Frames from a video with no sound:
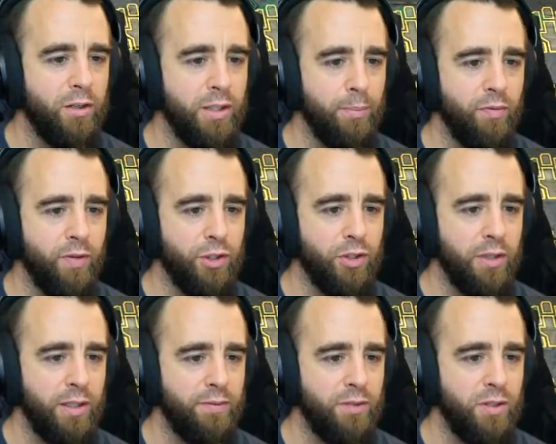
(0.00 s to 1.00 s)
deprivation. I
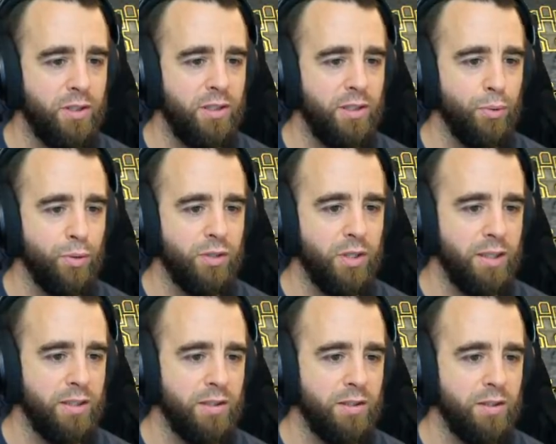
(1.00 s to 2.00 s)
have
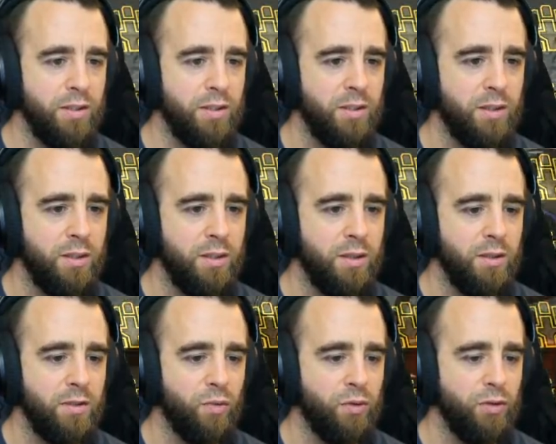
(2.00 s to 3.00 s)
60%.
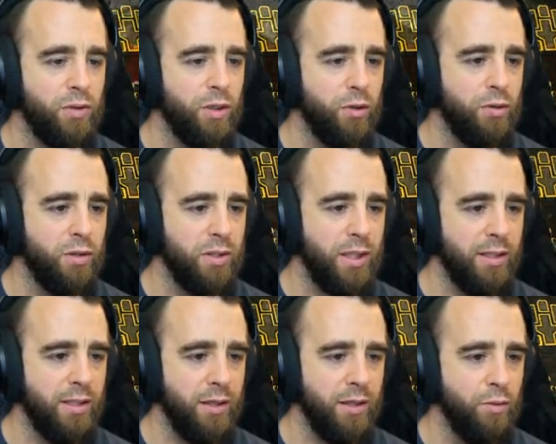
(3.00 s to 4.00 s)
As far as nodes, let's take
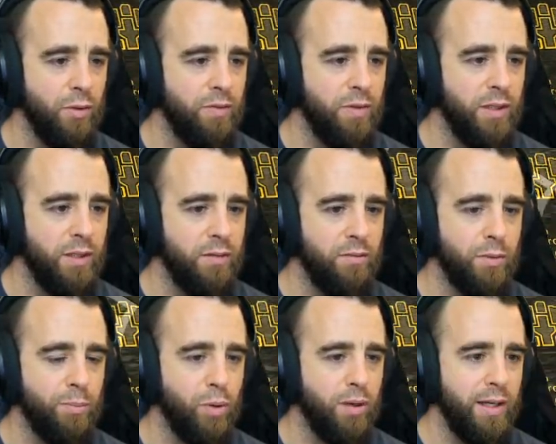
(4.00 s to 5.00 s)
down that UAV. We
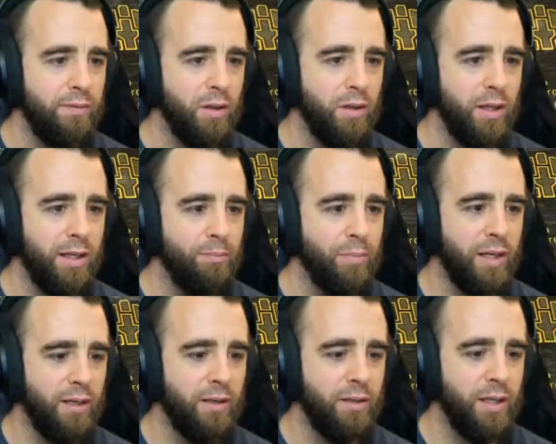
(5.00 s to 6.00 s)
probably have a light
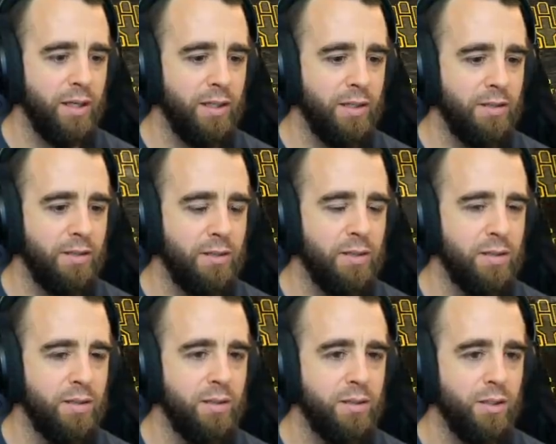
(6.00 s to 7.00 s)
mech that...
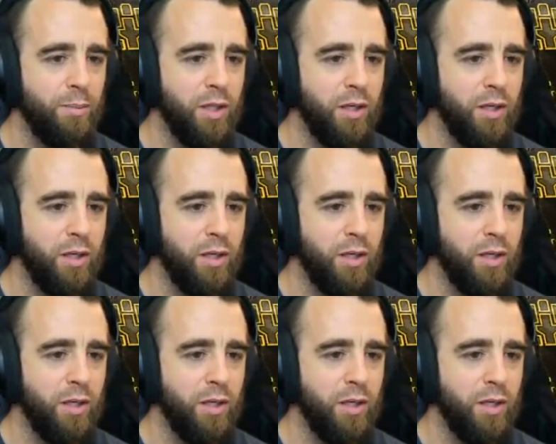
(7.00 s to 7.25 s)
Something